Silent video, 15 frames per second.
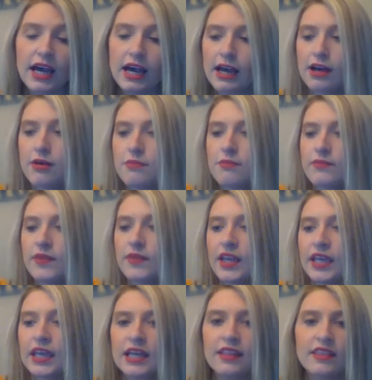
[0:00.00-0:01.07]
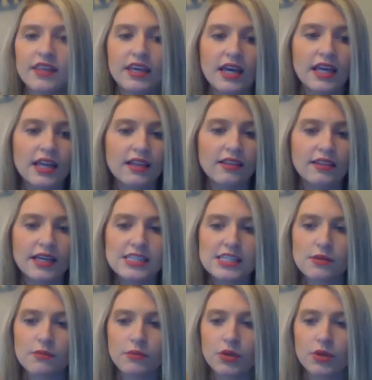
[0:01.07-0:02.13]
And then
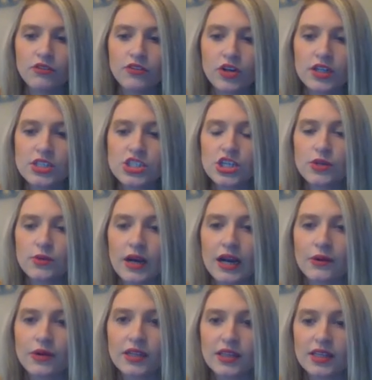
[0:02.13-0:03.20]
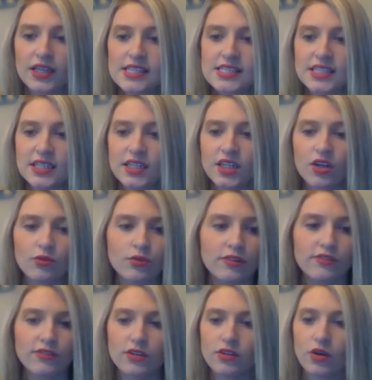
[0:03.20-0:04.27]
let's move on to our lesson
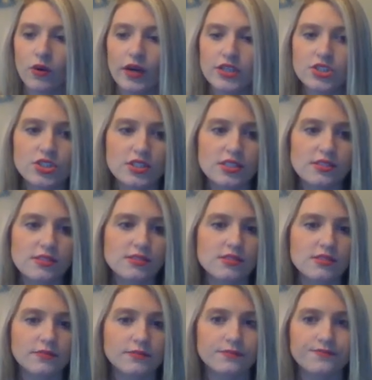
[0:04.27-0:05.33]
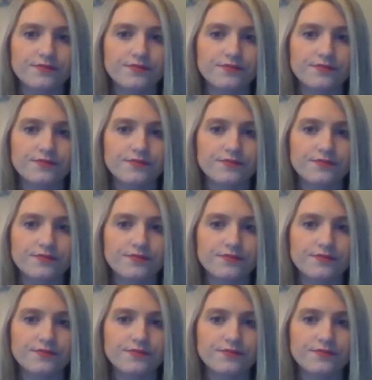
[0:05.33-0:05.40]
review questions.